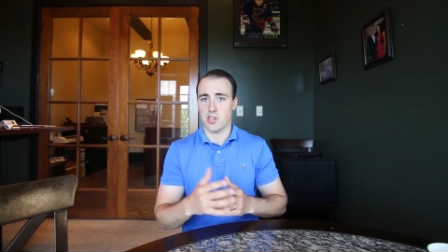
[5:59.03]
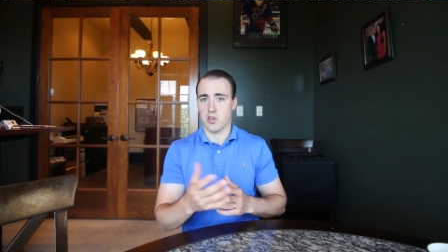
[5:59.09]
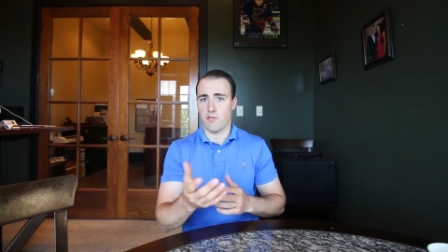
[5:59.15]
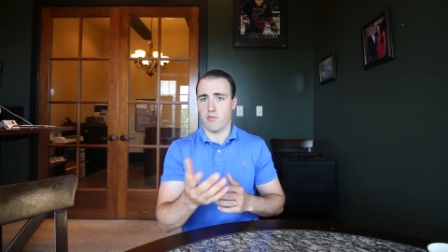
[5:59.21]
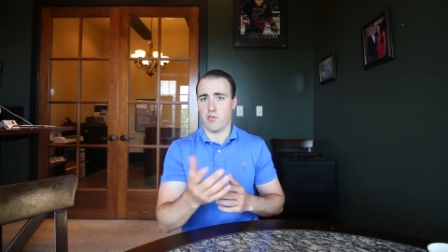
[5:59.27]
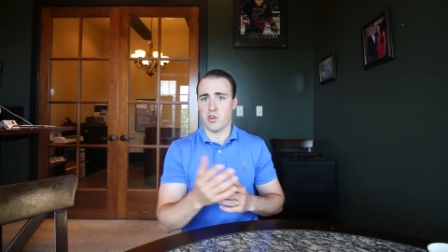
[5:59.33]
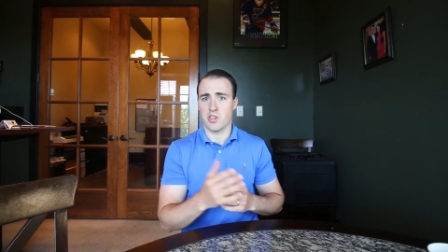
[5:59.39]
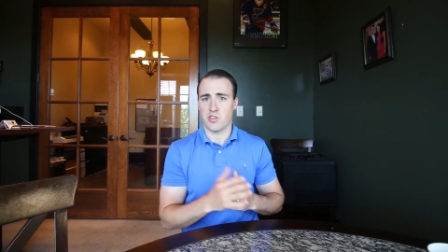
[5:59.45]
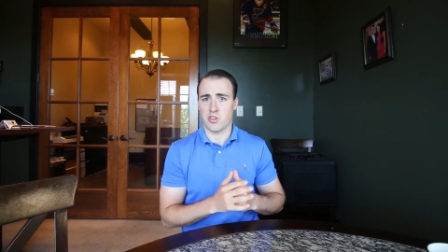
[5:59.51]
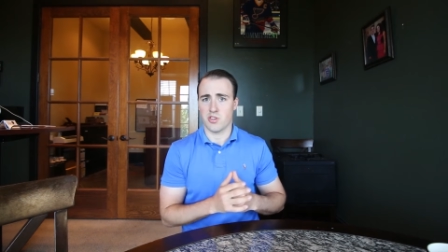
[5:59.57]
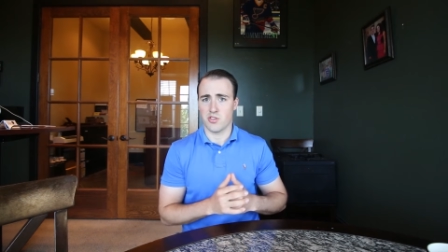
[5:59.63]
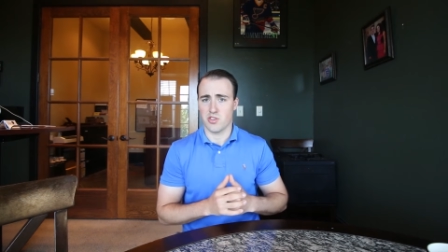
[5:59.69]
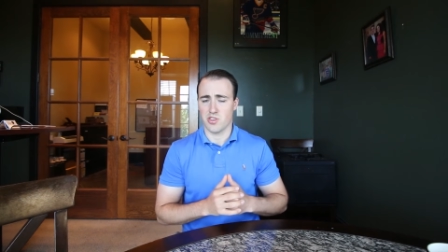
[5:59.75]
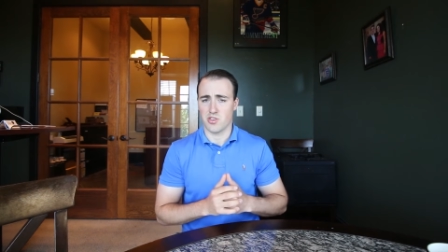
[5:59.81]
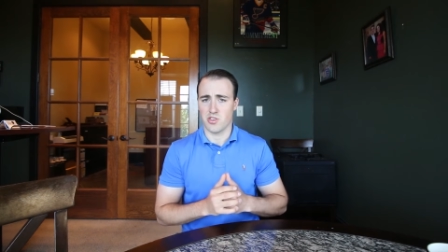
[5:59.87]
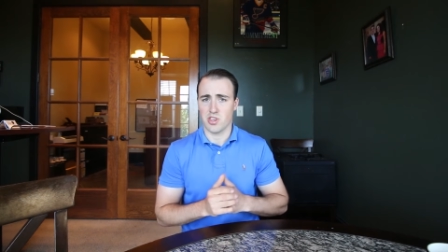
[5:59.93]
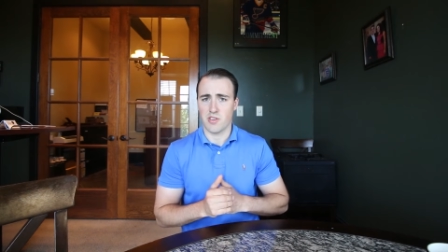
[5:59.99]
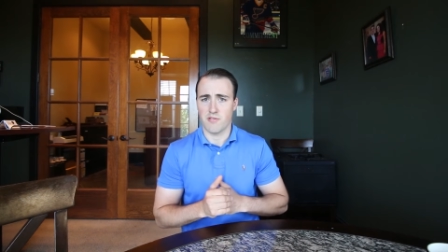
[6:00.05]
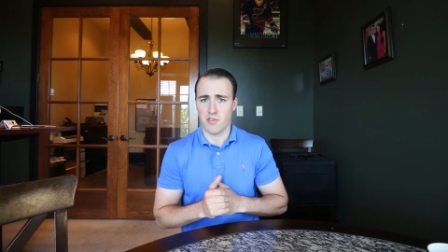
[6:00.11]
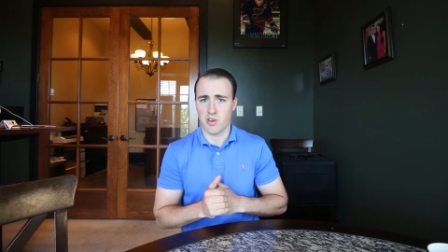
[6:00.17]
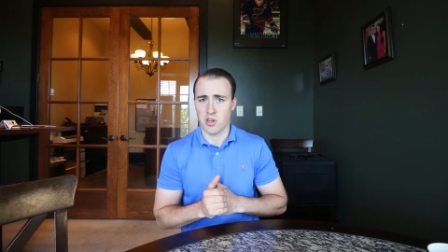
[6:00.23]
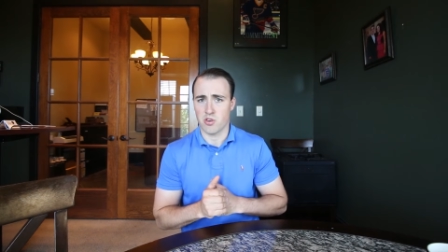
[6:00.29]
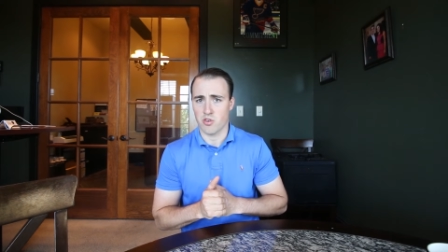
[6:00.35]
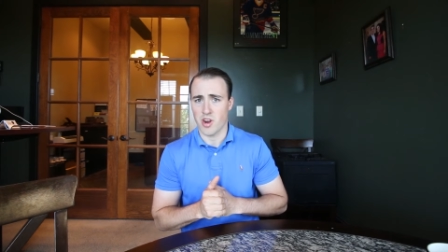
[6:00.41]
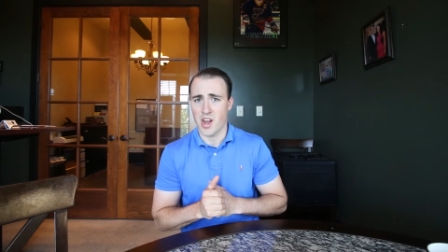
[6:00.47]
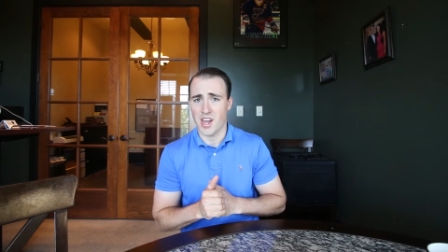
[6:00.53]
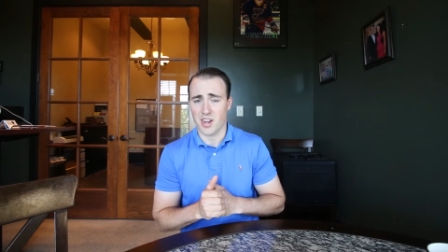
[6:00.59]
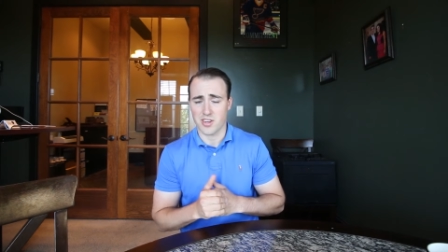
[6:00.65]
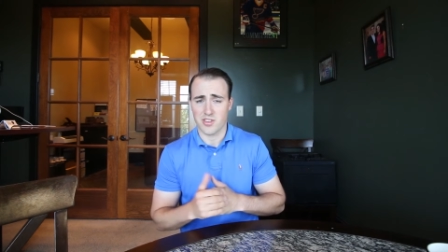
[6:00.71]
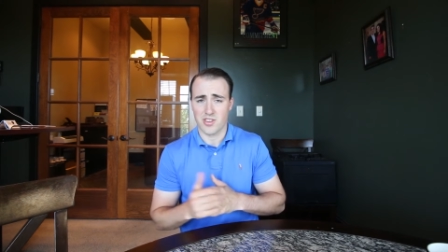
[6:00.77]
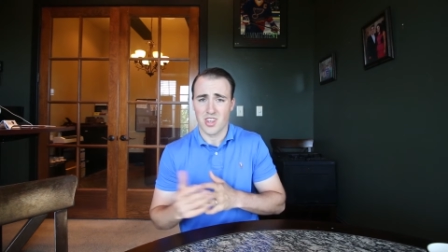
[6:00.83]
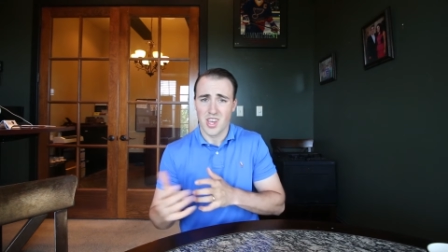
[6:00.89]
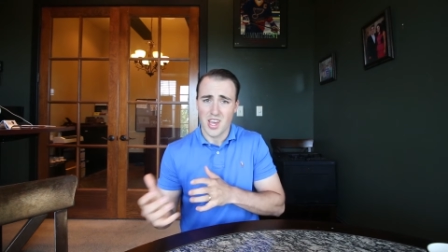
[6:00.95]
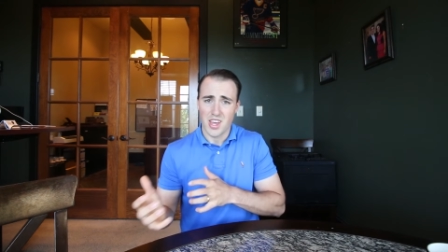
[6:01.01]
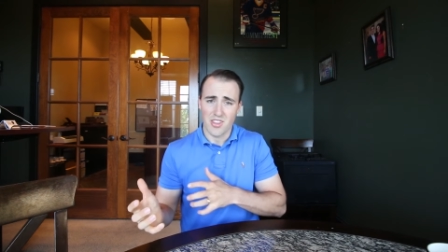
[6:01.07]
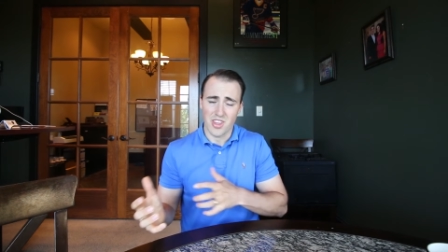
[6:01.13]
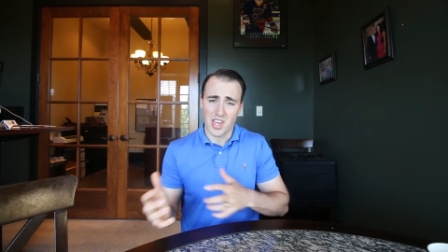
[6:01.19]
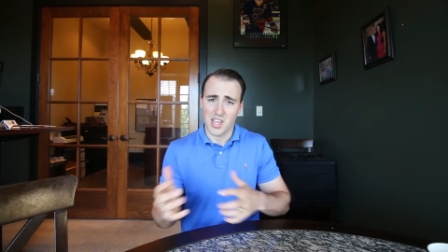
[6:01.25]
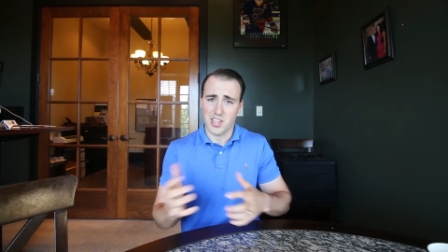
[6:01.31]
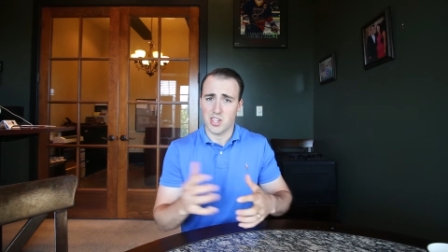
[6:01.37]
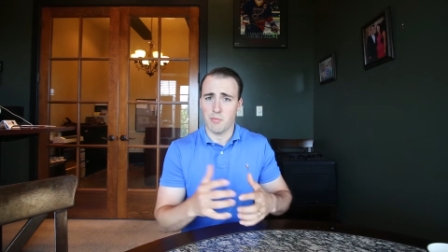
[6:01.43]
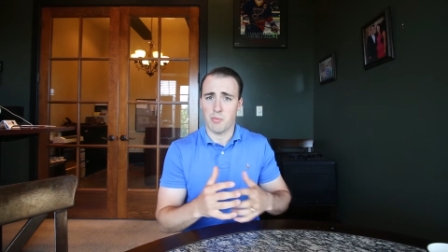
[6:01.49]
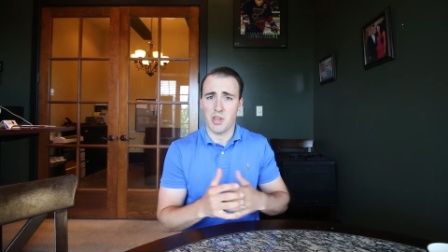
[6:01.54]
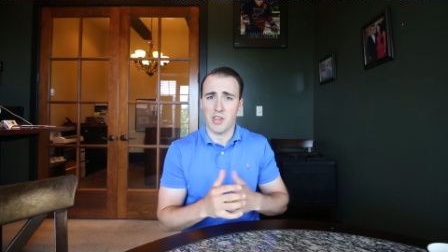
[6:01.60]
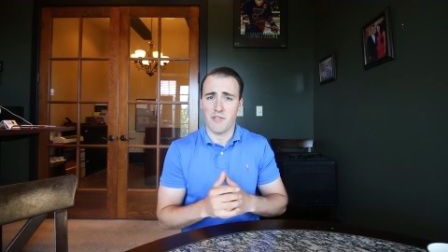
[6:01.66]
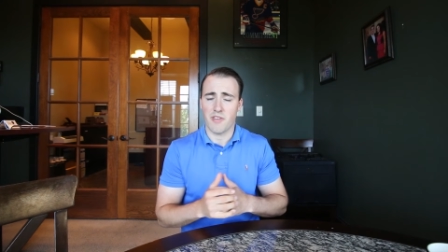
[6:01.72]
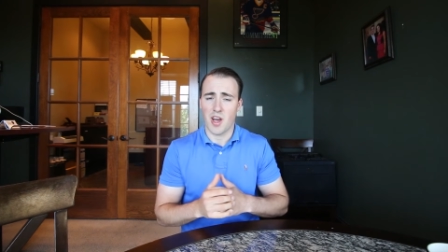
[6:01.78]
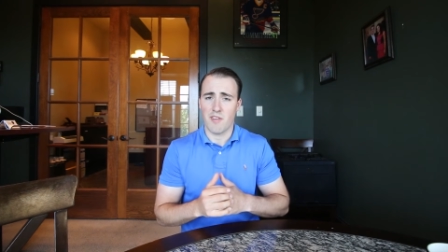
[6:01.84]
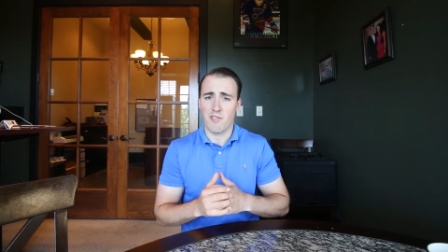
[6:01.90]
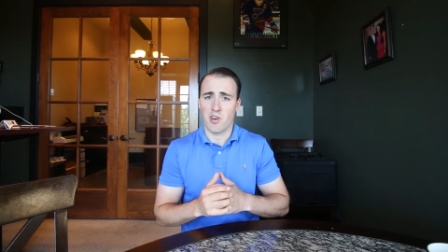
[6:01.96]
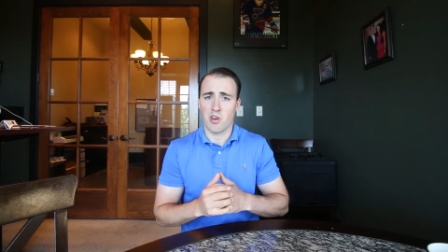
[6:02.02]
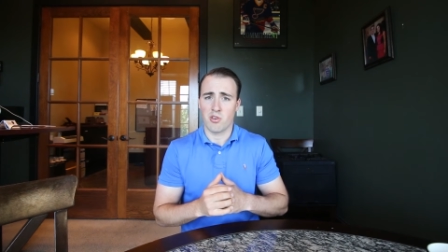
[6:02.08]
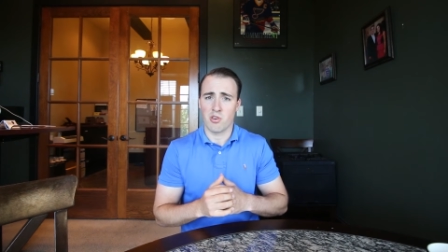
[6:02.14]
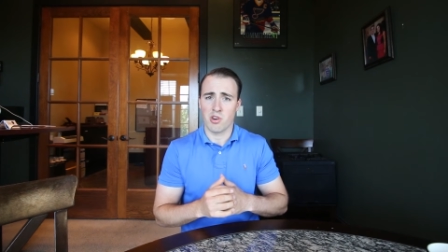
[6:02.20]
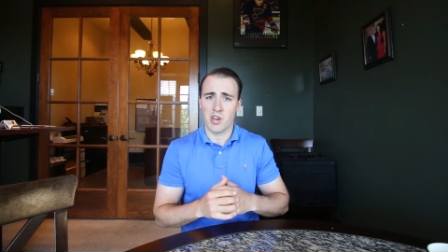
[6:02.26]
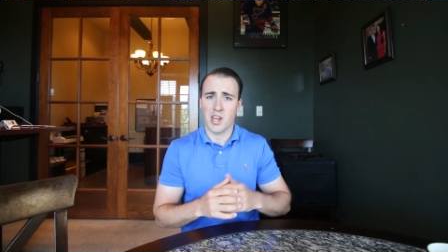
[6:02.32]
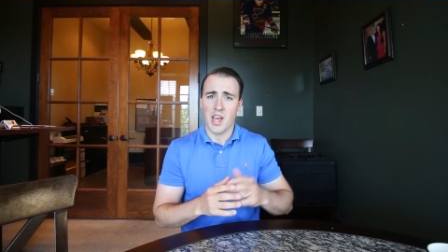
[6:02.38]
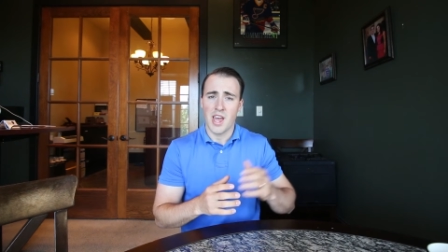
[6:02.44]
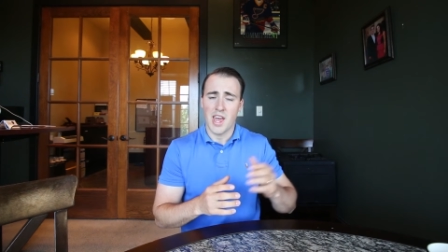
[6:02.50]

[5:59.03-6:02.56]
So for instance, the C fund tracks the S and P five hundred.